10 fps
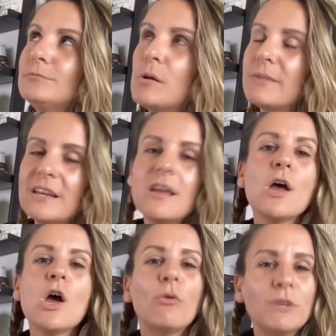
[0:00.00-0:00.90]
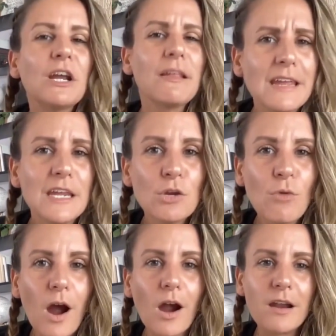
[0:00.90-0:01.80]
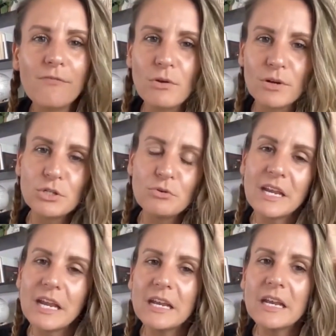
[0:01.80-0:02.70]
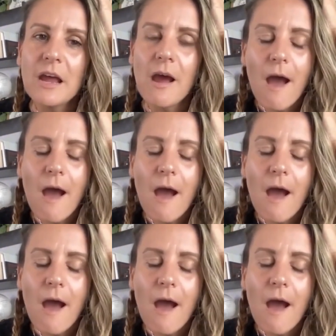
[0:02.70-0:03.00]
woman, which I think you are if you are tuning in,